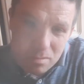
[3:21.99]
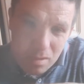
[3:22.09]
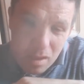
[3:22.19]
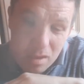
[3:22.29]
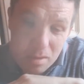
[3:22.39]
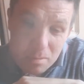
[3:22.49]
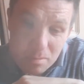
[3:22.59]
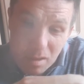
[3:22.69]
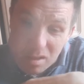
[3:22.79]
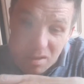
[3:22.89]
Uh,
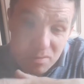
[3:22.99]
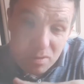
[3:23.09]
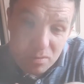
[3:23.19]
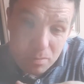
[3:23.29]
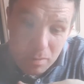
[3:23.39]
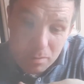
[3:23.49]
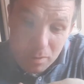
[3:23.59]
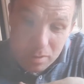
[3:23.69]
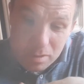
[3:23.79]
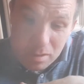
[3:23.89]
I'll get a few for my
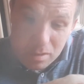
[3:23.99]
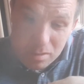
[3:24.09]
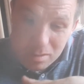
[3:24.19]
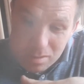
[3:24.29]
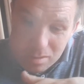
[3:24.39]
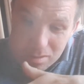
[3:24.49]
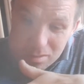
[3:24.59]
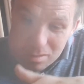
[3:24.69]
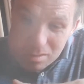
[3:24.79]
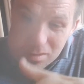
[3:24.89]
birthday
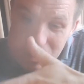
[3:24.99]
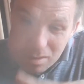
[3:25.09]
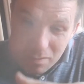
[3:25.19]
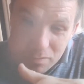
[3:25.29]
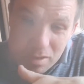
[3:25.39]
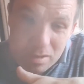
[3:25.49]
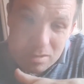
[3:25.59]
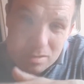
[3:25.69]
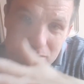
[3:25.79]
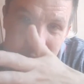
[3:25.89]
if
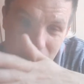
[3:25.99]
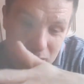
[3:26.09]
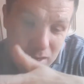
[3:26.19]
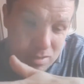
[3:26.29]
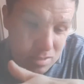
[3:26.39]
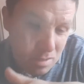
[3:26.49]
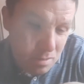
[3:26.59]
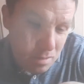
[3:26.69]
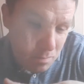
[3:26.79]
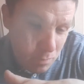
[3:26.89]
things
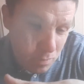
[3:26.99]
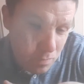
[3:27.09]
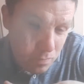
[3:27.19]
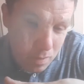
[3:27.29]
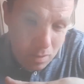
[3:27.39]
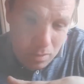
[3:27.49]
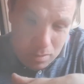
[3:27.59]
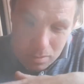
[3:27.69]
financially improve a lot.